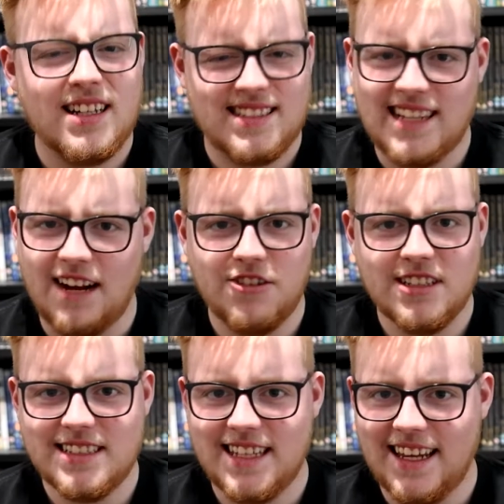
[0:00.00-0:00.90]

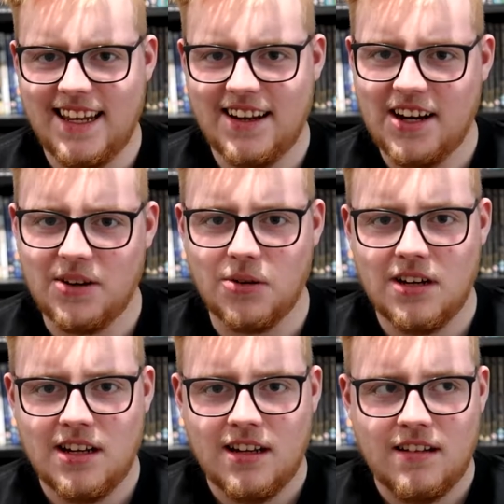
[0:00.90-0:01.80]
Tarantino,
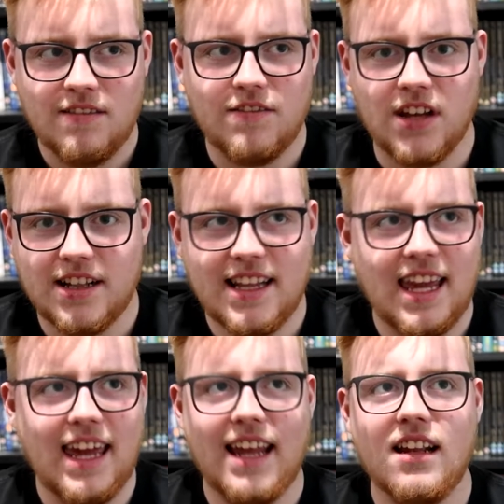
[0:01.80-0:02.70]
the
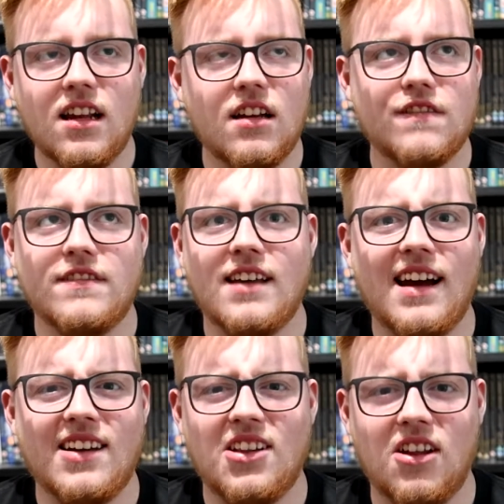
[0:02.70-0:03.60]
king of
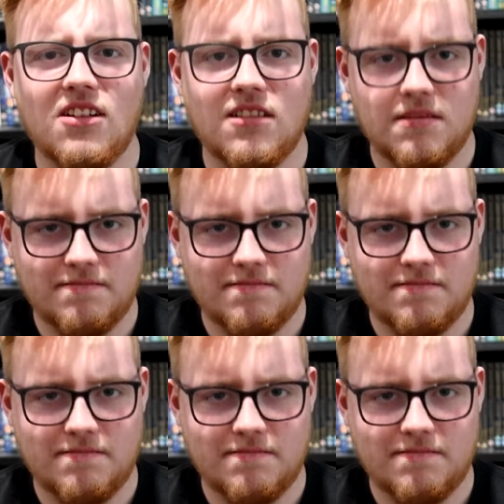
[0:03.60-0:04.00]
dialogue.